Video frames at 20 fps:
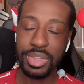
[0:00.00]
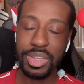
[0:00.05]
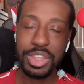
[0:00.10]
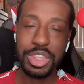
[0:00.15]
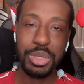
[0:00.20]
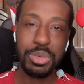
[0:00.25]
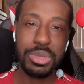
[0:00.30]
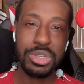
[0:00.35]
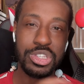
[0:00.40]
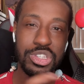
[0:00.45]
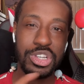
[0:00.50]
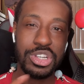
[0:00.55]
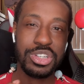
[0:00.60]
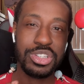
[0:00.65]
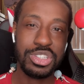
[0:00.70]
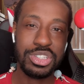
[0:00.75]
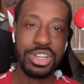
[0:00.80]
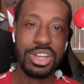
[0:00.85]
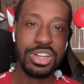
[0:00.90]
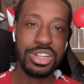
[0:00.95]
there were
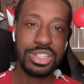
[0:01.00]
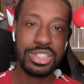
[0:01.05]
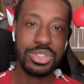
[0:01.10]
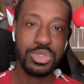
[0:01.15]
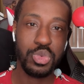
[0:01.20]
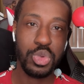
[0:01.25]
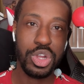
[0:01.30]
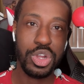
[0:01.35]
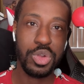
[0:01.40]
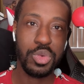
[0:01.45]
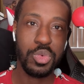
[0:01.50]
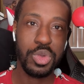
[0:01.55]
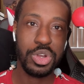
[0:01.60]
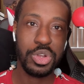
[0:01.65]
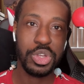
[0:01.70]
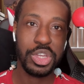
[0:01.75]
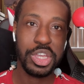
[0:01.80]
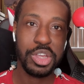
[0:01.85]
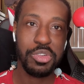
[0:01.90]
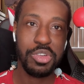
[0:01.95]
certain songs where
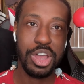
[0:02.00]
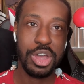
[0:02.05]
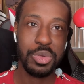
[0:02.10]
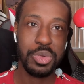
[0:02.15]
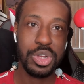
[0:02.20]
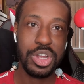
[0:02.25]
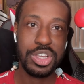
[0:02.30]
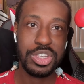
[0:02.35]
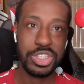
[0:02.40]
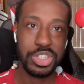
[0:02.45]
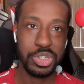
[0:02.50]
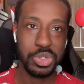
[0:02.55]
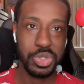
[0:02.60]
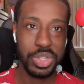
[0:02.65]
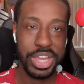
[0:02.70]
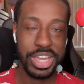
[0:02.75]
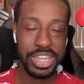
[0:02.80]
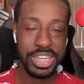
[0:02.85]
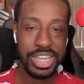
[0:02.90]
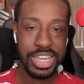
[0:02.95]
1OK Rock would also do
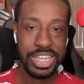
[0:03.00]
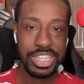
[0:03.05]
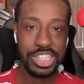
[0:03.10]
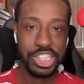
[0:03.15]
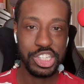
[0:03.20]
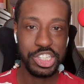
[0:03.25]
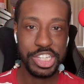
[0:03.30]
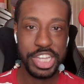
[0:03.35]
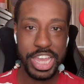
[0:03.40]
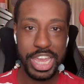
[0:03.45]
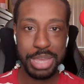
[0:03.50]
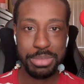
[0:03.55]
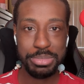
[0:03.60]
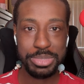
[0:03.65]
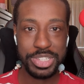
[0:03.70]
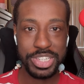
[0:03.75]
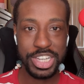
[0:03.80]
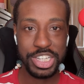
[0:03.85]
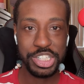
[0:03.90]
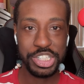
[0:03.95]
jam
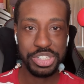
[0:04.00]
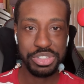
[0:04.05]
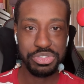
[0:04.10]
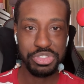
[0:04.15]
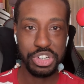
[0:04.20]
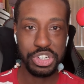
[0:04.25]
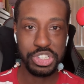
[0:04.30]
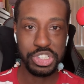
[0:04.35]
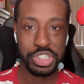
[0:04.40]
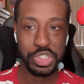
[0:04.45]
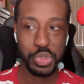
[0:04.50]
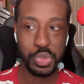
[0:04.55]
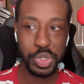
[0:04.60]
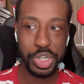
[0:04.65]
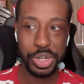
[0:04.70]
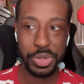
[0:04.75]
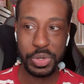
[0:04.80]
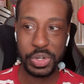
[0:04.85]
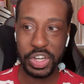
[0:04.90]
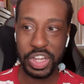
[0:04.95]
session versions where
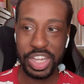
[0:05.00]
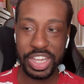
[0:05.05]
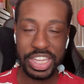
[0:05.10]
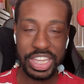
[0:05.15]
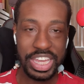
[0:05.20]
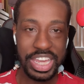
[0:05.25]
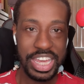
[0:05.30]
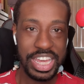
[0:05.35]
they were